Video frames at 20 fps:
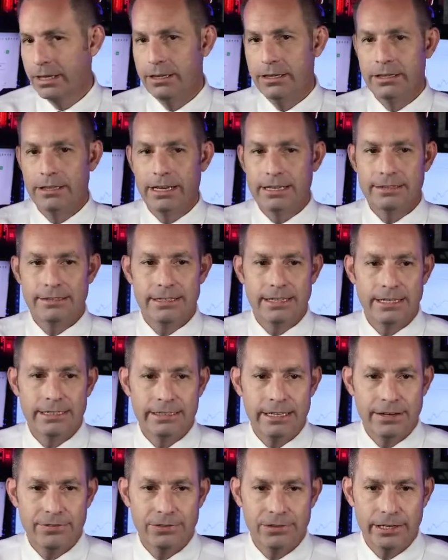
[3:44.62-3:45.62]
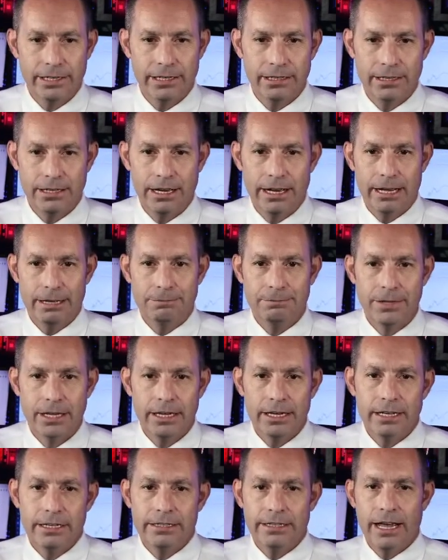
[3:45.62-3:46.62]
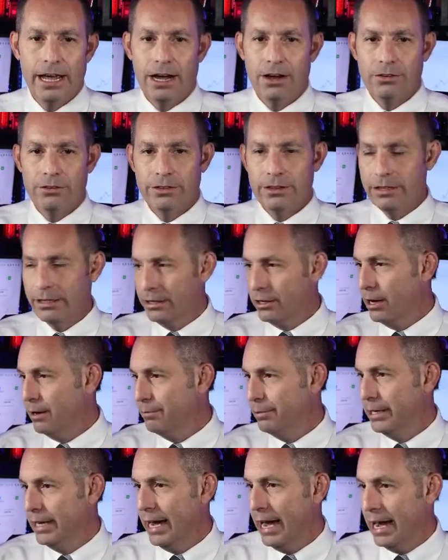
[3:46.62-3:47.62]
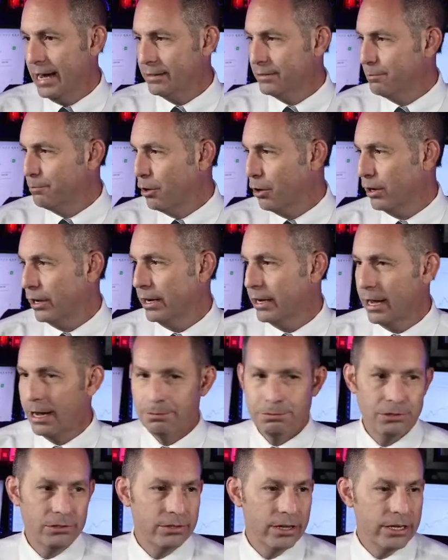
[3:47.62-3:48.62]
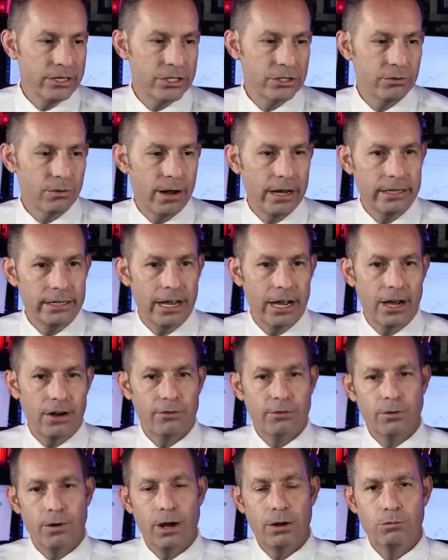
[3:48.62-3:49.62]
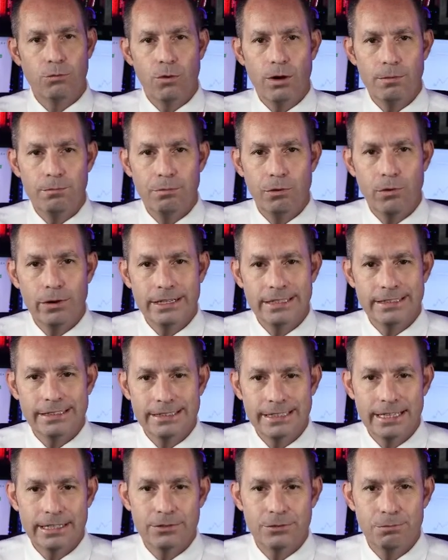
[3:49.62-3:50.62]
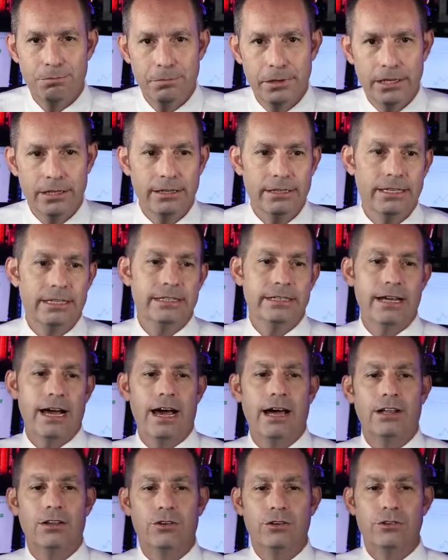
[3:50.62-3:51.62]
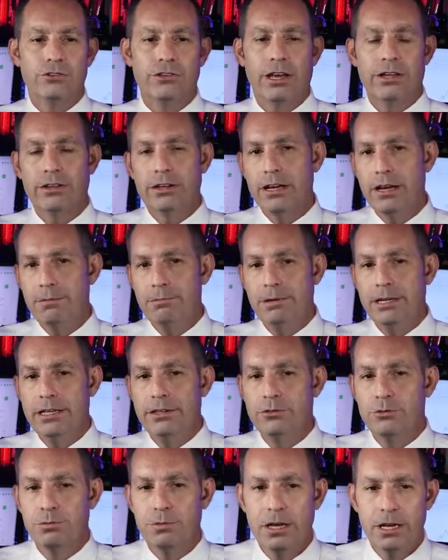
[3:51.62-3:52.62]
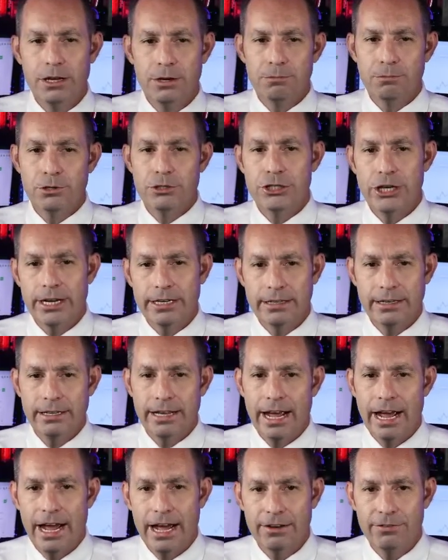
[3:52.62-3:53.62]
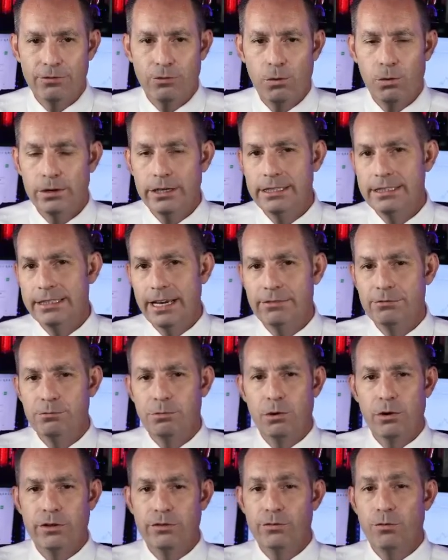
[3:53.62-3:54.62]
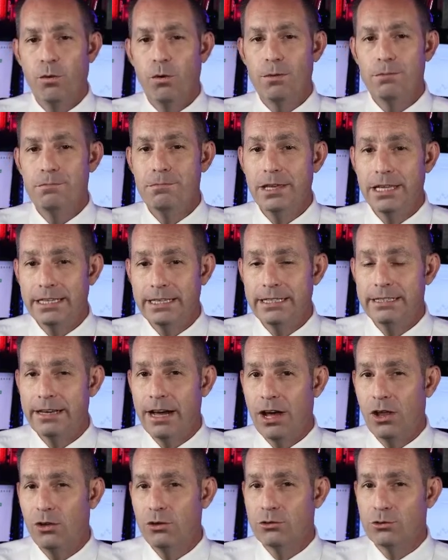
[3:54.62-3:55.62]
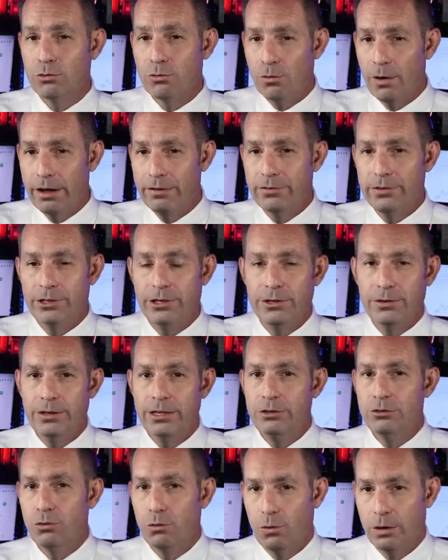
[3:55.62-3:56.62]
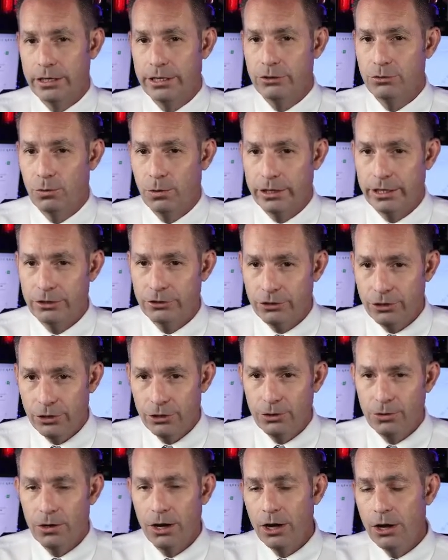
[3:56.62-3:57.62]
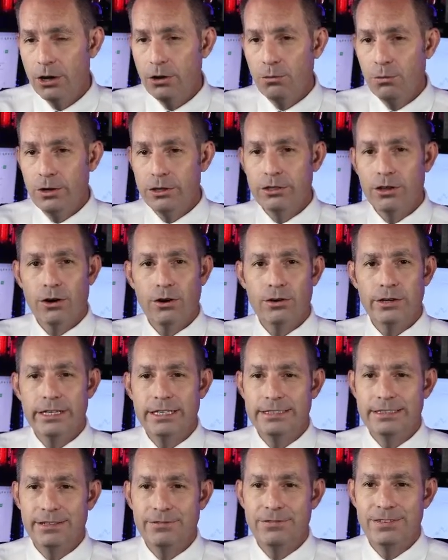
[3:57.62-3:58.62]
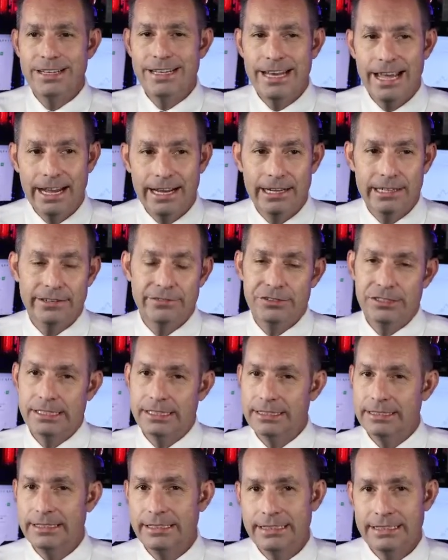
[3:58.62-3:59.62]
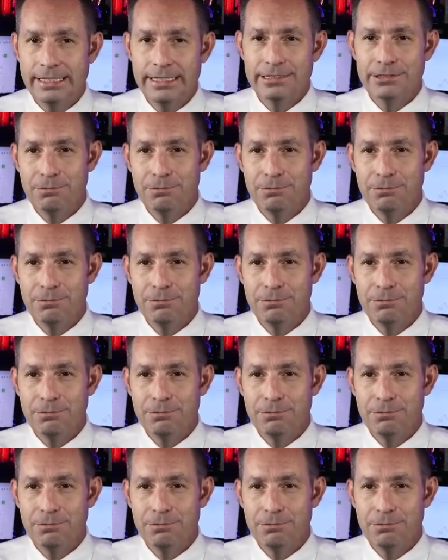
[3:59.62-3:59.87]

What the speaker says: That's definitely a lot. Now, the company has a market capitalization right now of around $1.6 billion. Now, the company's projected to have $47.4 million revenue in 2022 with earnings of negative $66